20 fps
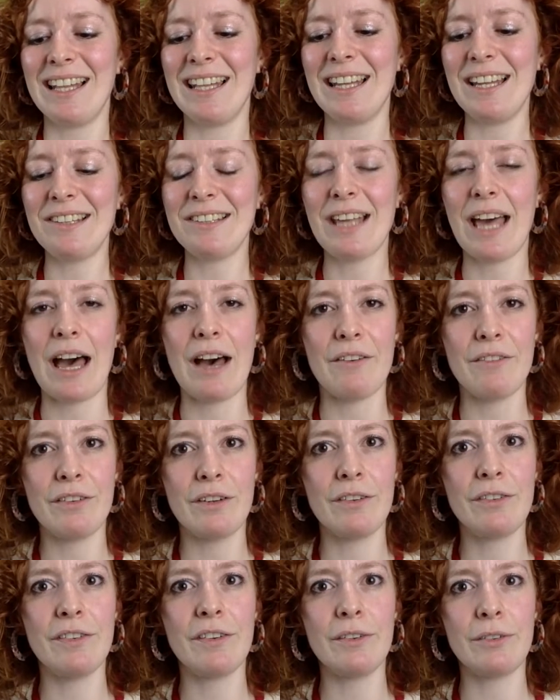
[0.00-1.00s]
Let's have
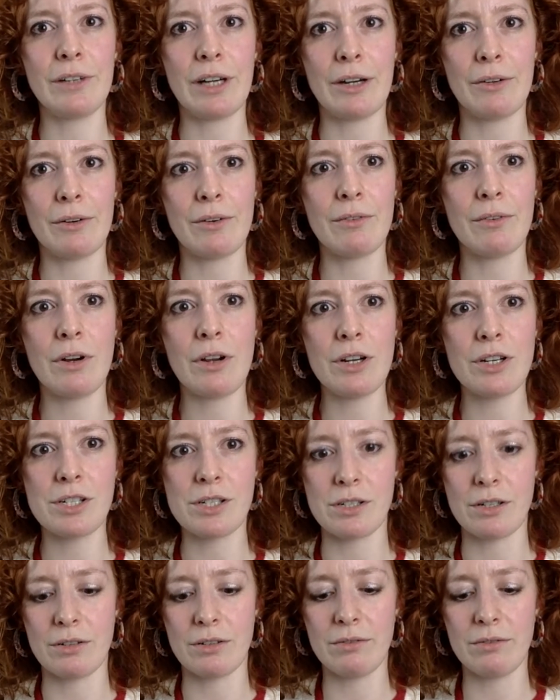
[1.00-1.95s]
a Ferrero Rocher.